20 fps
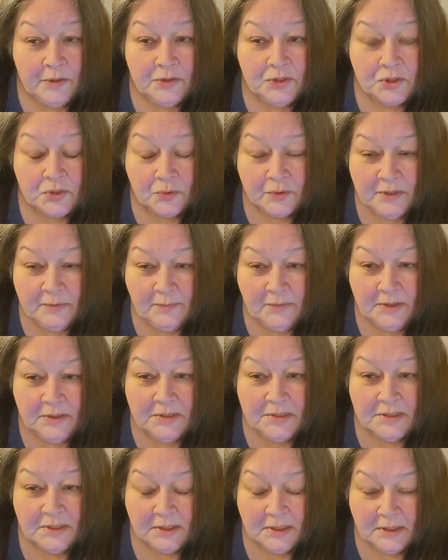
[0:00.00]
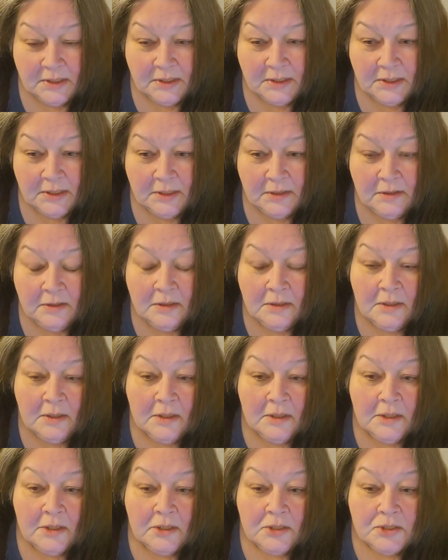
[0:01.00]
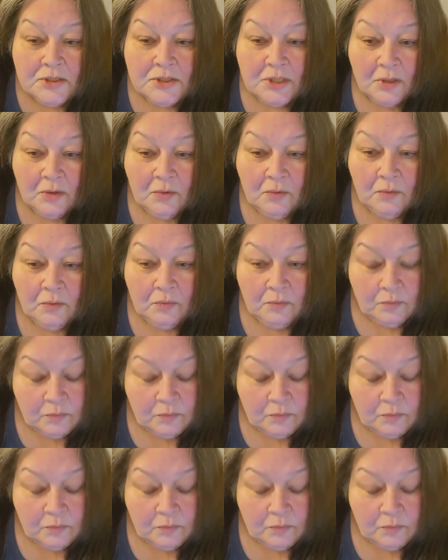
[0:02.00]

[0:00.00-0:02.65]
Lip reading: treatment to kick in, so